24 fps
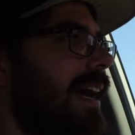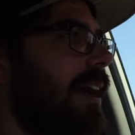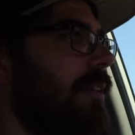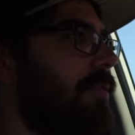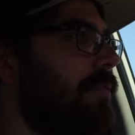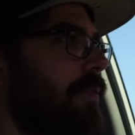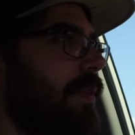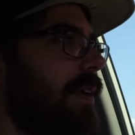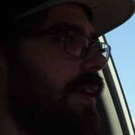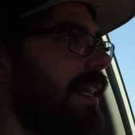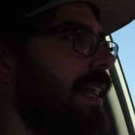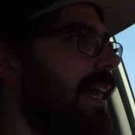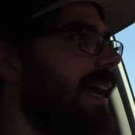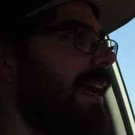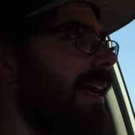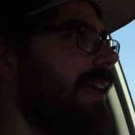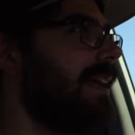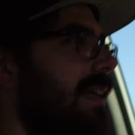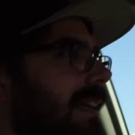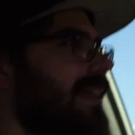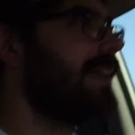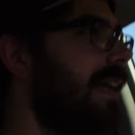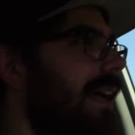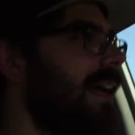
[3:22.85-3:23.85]
I feel like
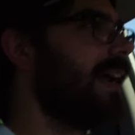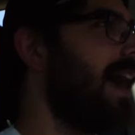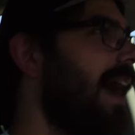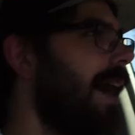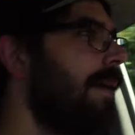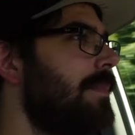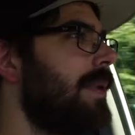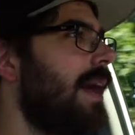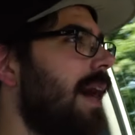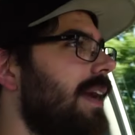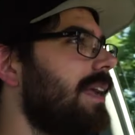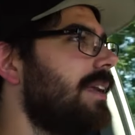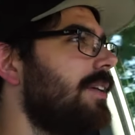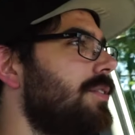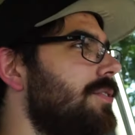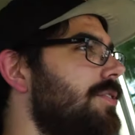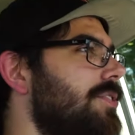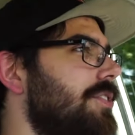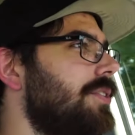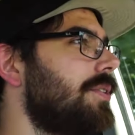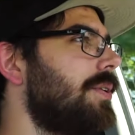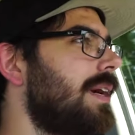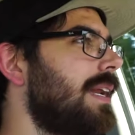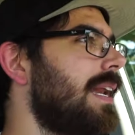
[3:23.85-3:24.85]
I'm not
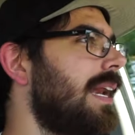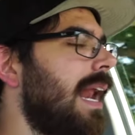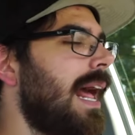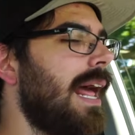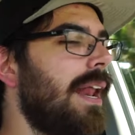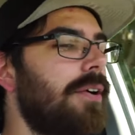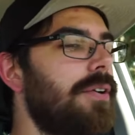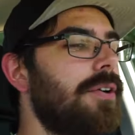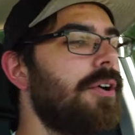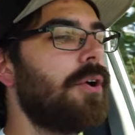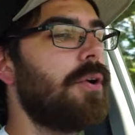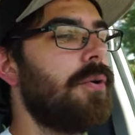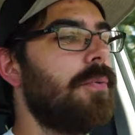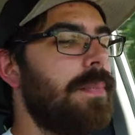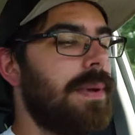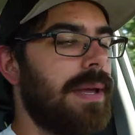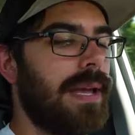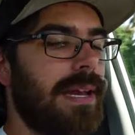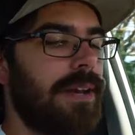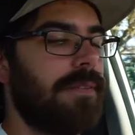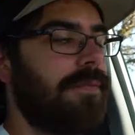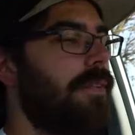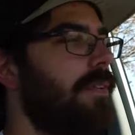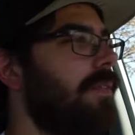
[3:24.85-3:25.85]
used to it. And I don't know,
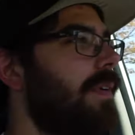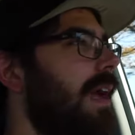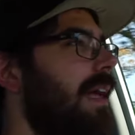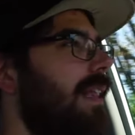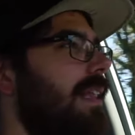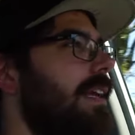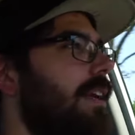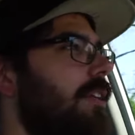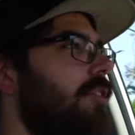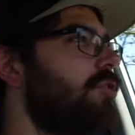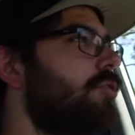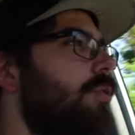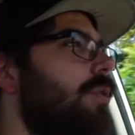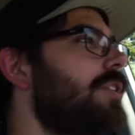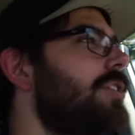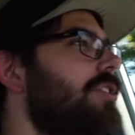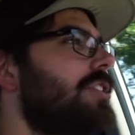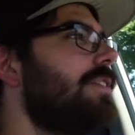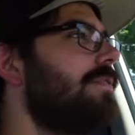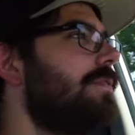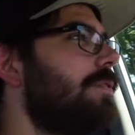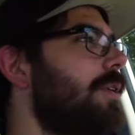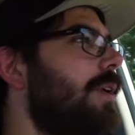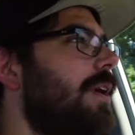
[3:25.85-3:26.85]
Ben, if you've got like a short
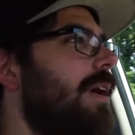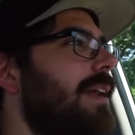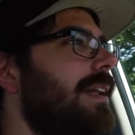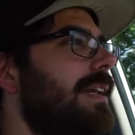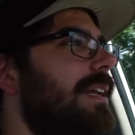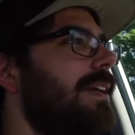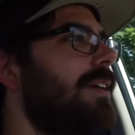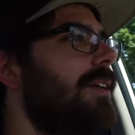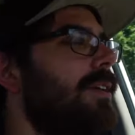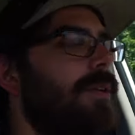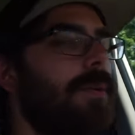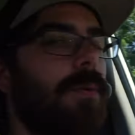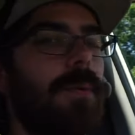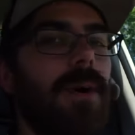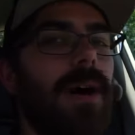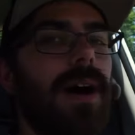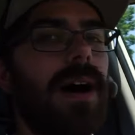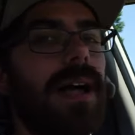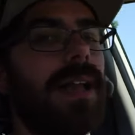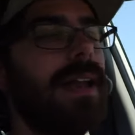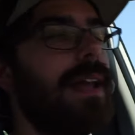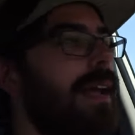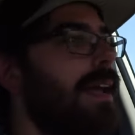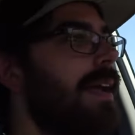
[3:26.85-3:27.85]
shifter on here or
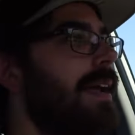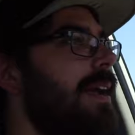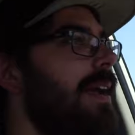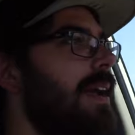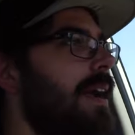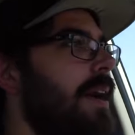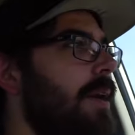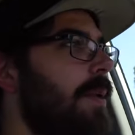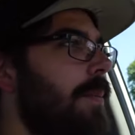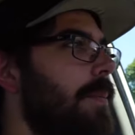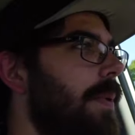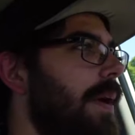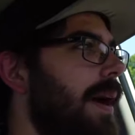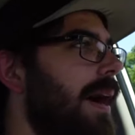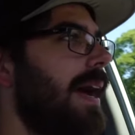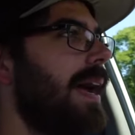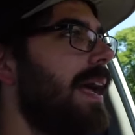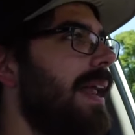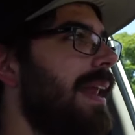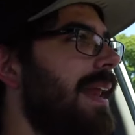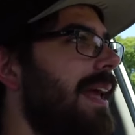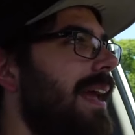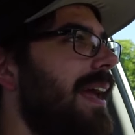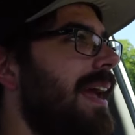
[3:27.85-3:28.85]
what,
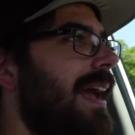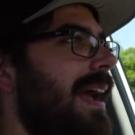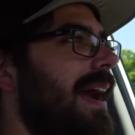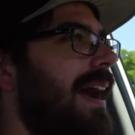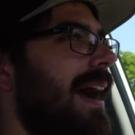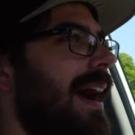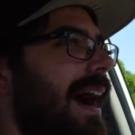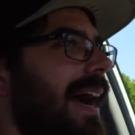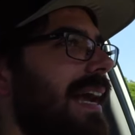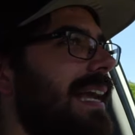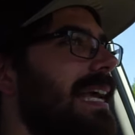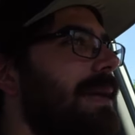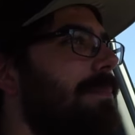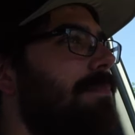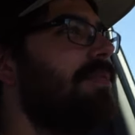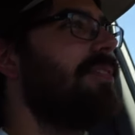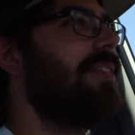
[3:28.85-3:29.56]
but I keep